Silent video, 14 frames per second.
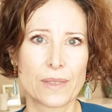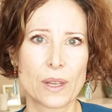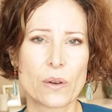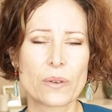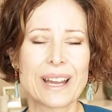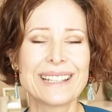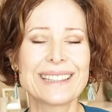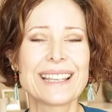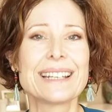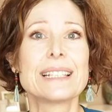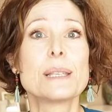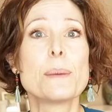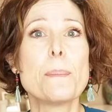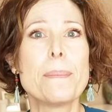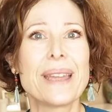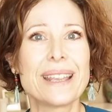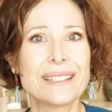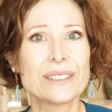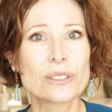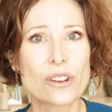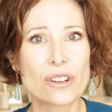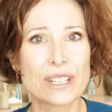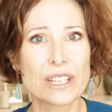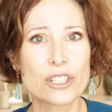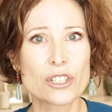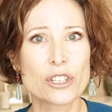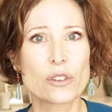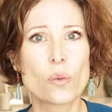Right? That is a mental
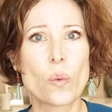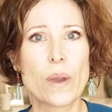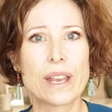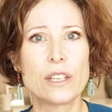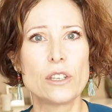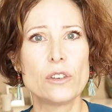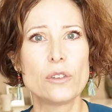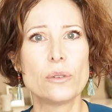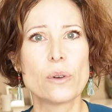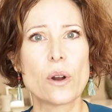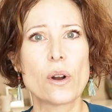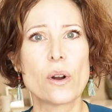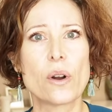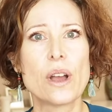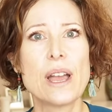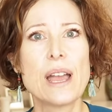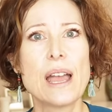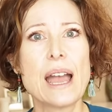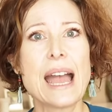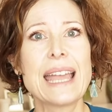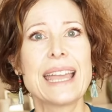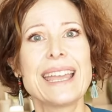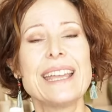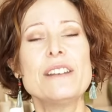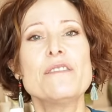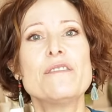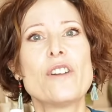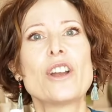condition when you are
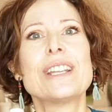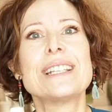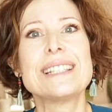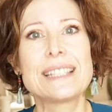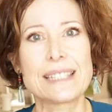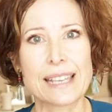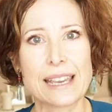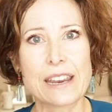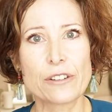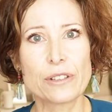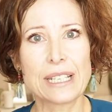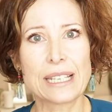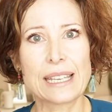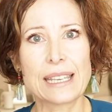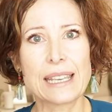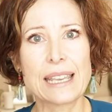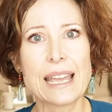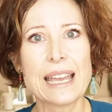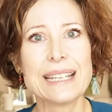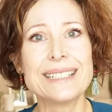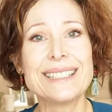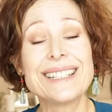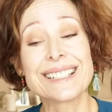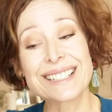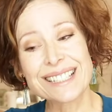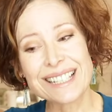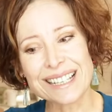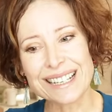involuntarily
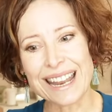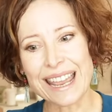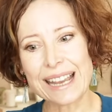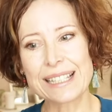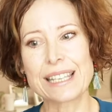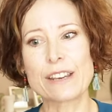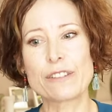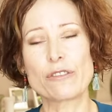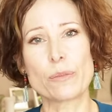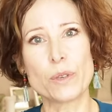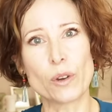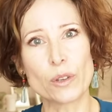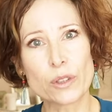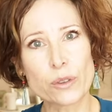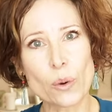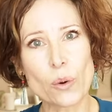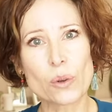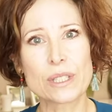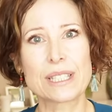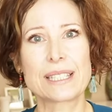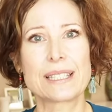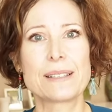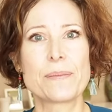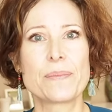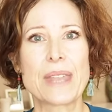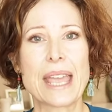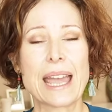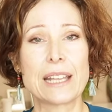disconnecting from your thoughts
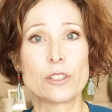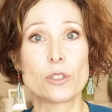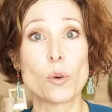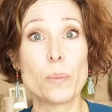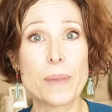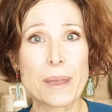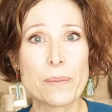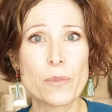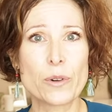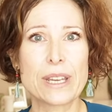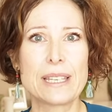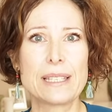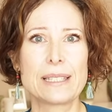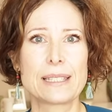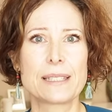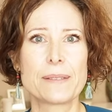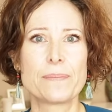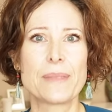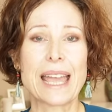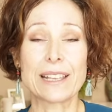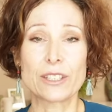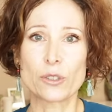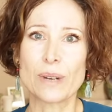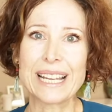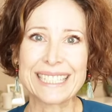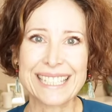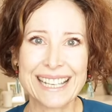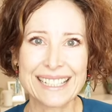and your memories and your
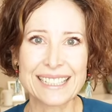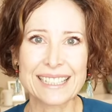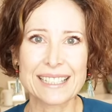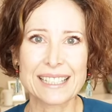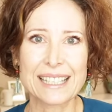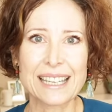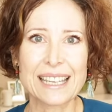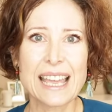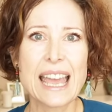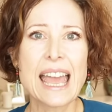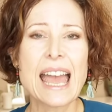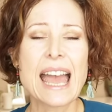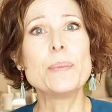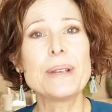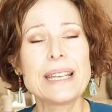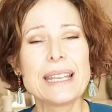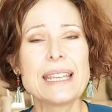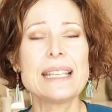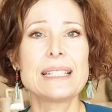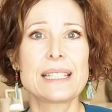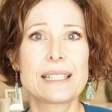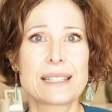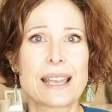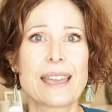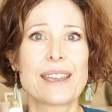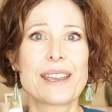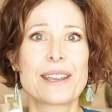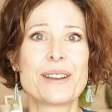identity. Please
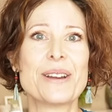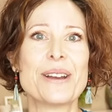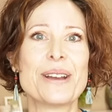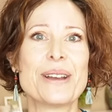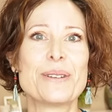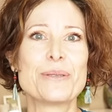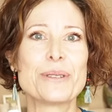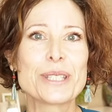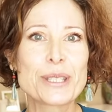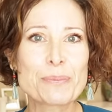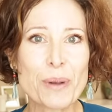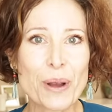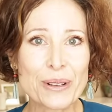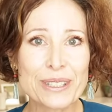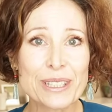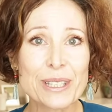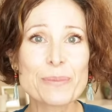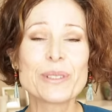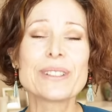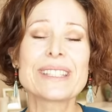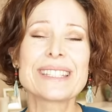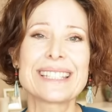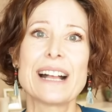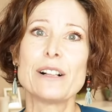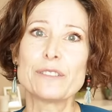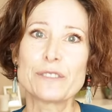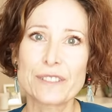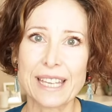take responsible
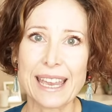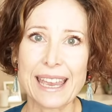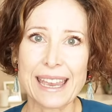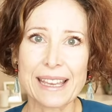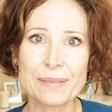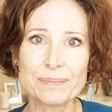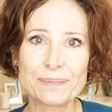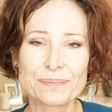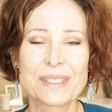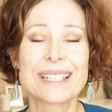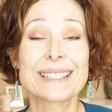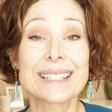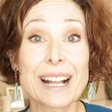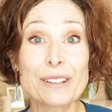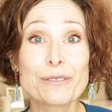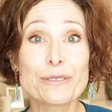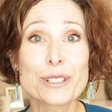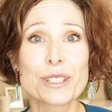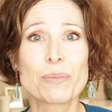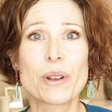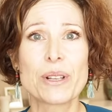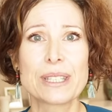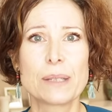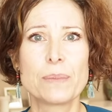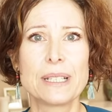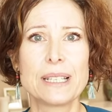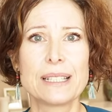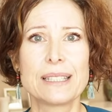self-care,
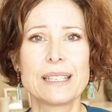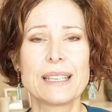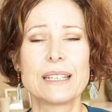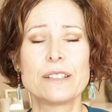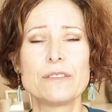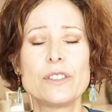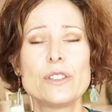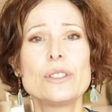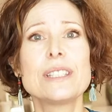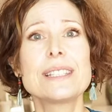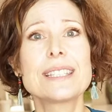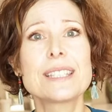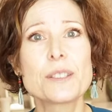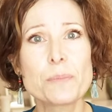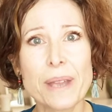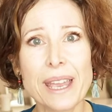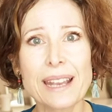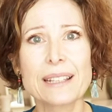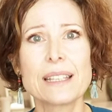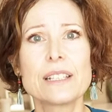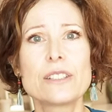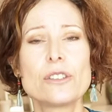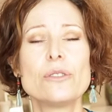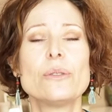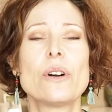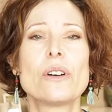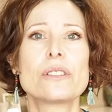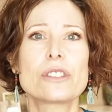self-responsibility. And if you suspect that
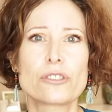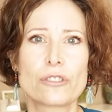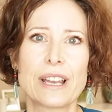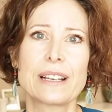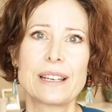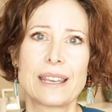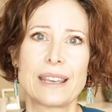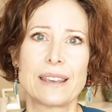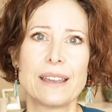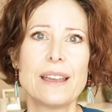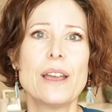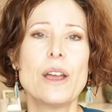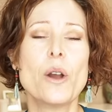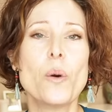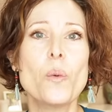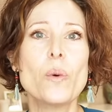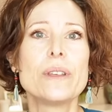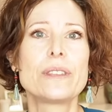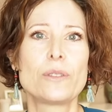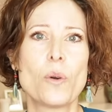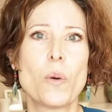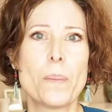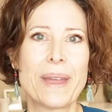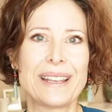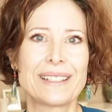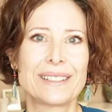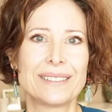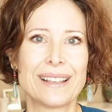you are struggling with your
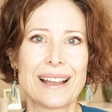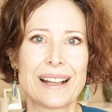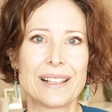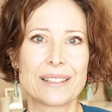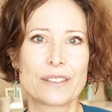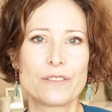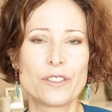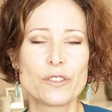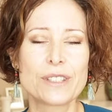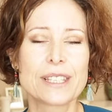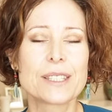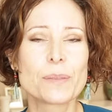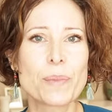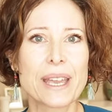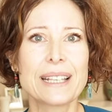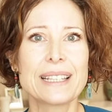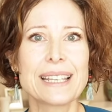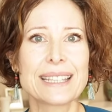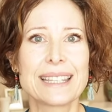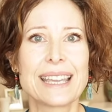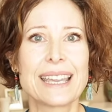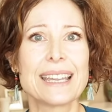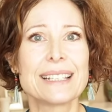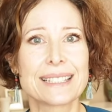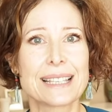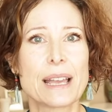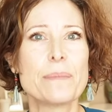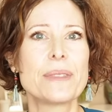mental health, if you suspect that there
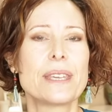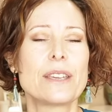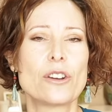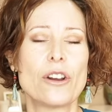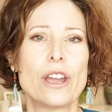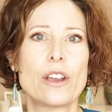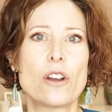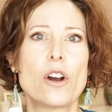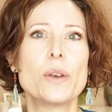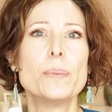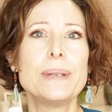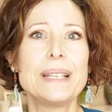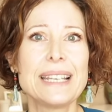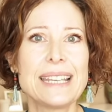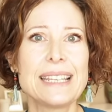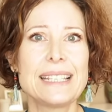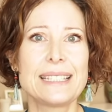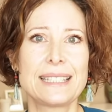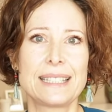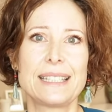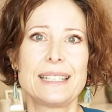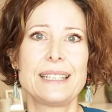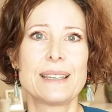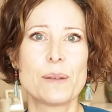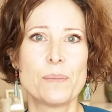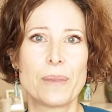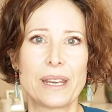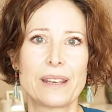is something going on, please see
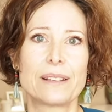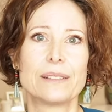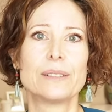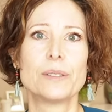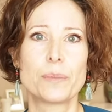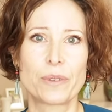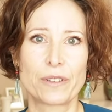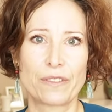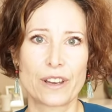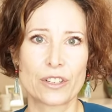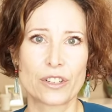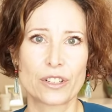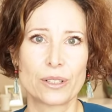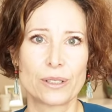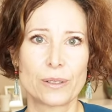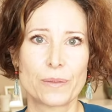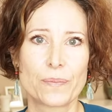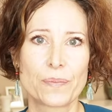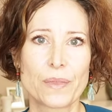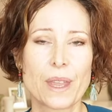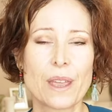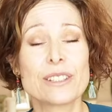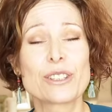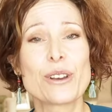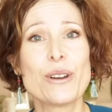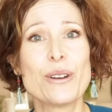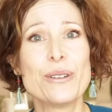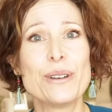a medical professional.
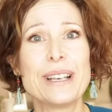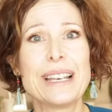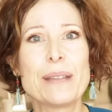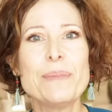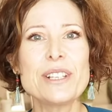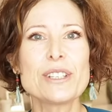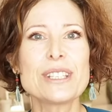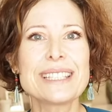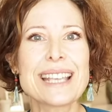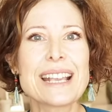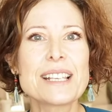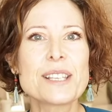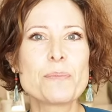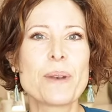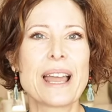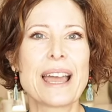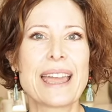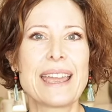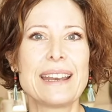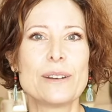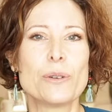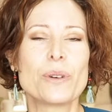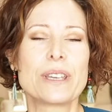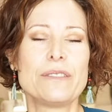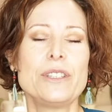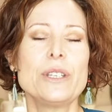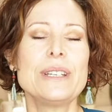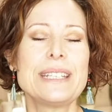So let me just explain or
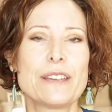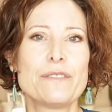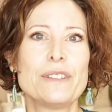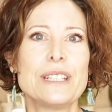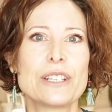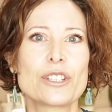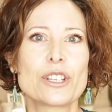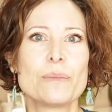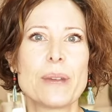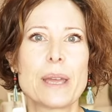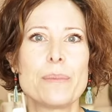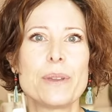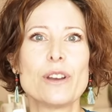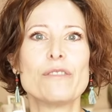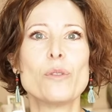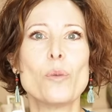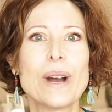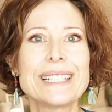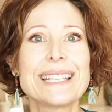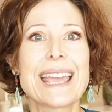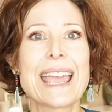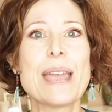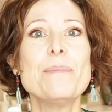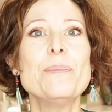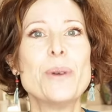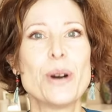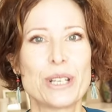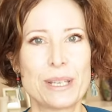give you a definition maybe of what
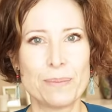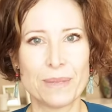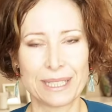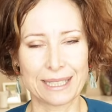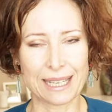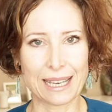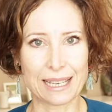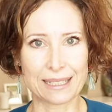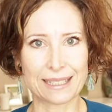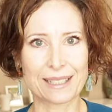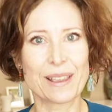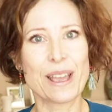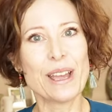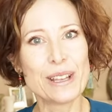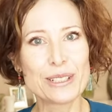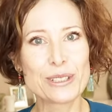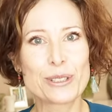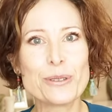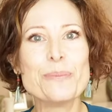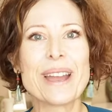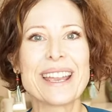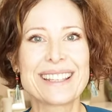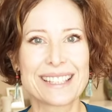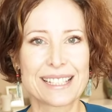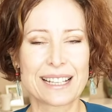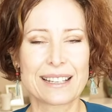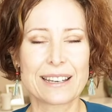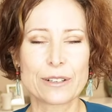embodiment is to make this
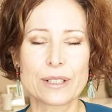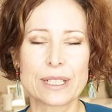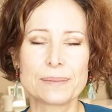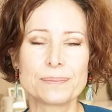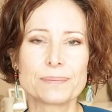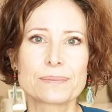clearer.